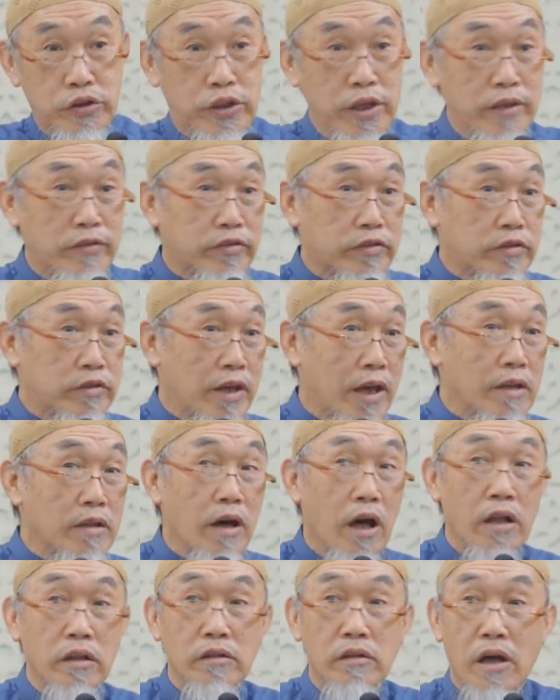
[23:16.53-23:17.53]
this
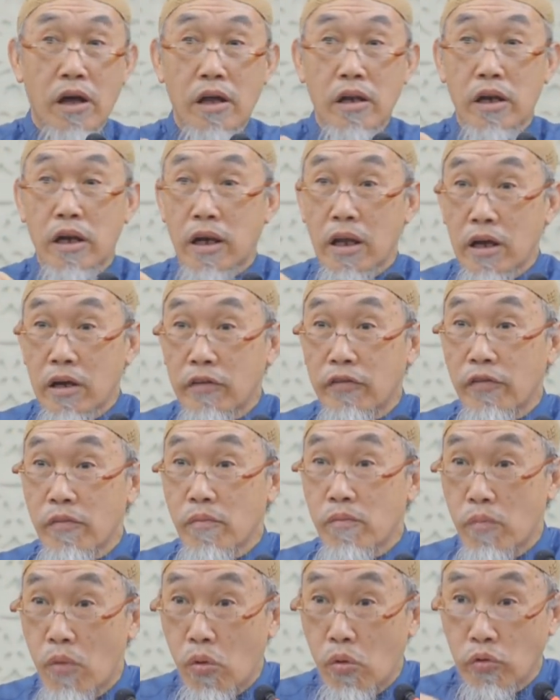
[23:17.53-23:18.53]
that Allah
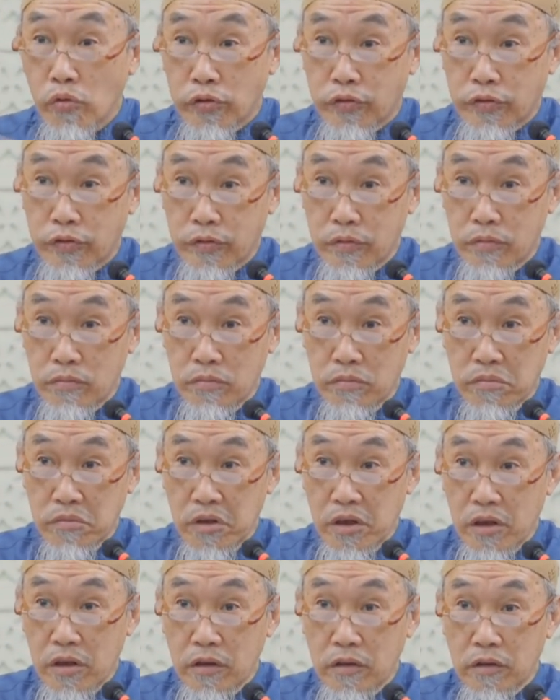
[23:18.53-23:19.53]
loves most
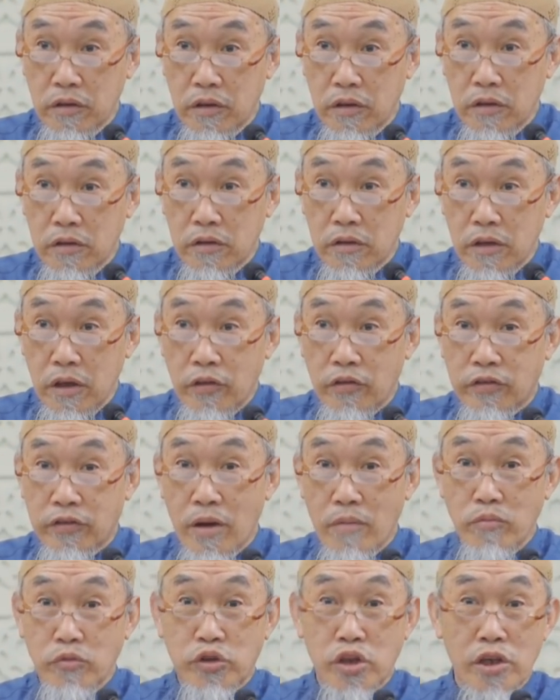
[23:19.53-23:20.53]
is
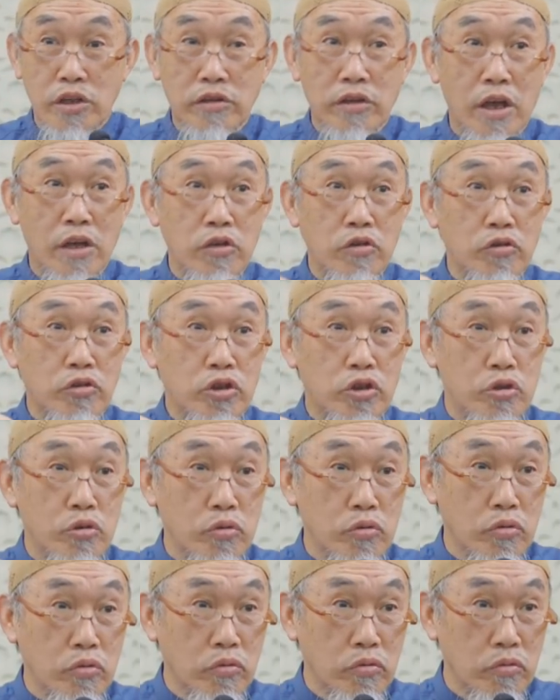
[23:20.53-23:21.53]
something that you
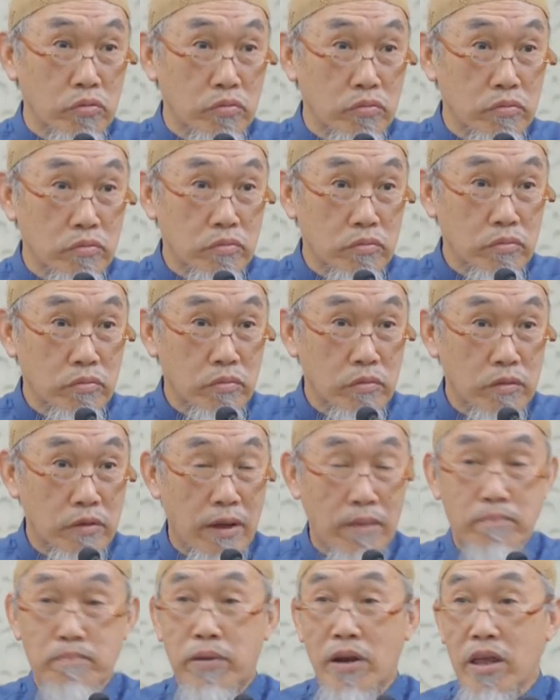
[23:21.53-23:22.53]
do
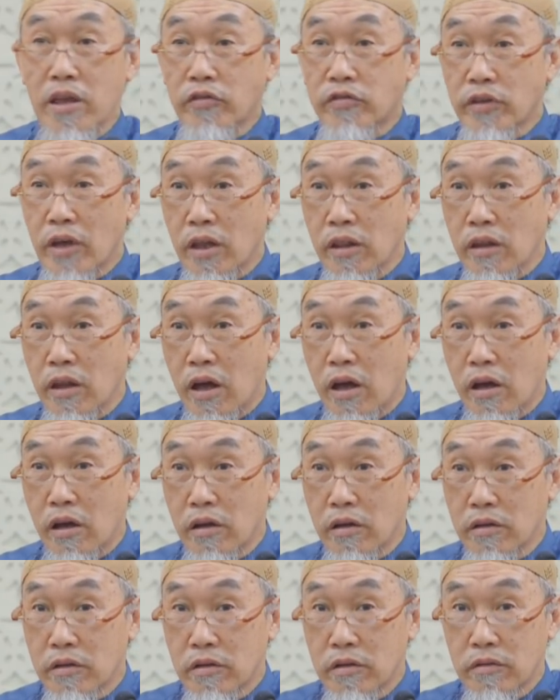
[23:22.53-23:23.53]
that please
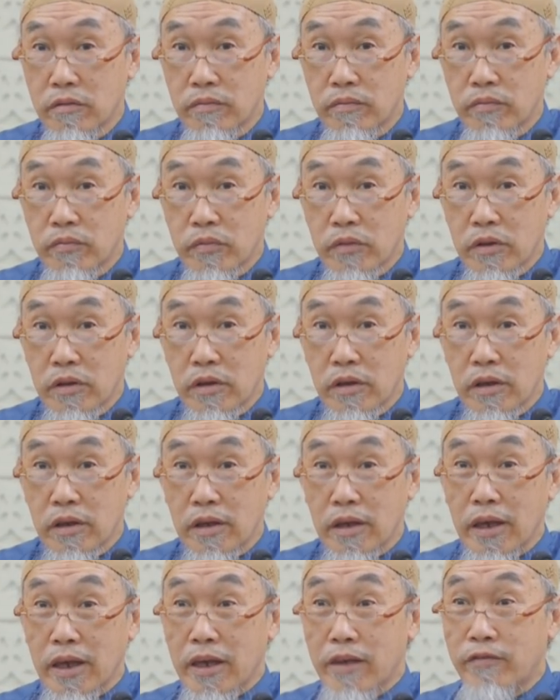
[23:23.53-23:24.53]
Allah,
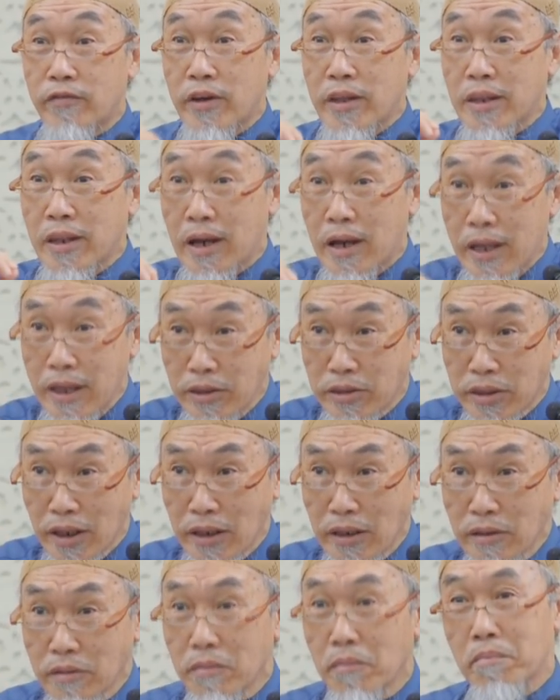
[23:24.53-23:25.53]
even
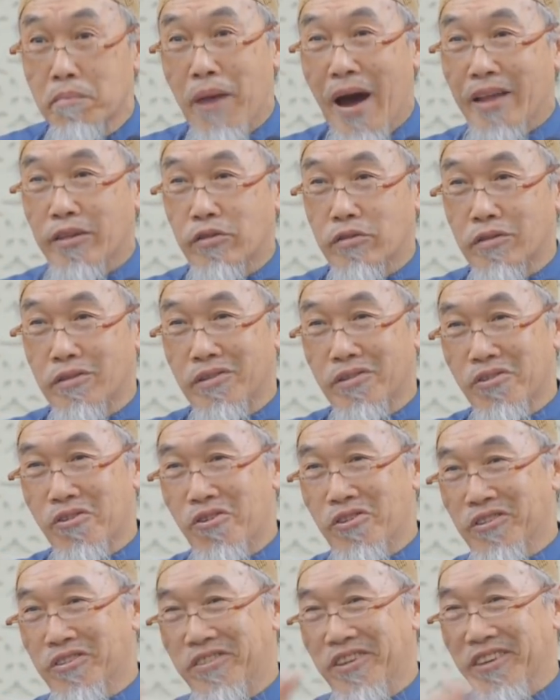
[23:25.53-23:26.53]
little but
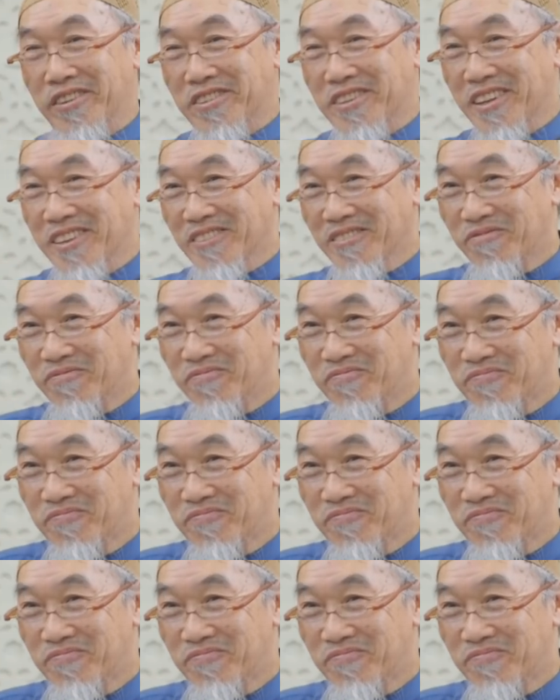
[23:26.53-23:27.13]
consistent.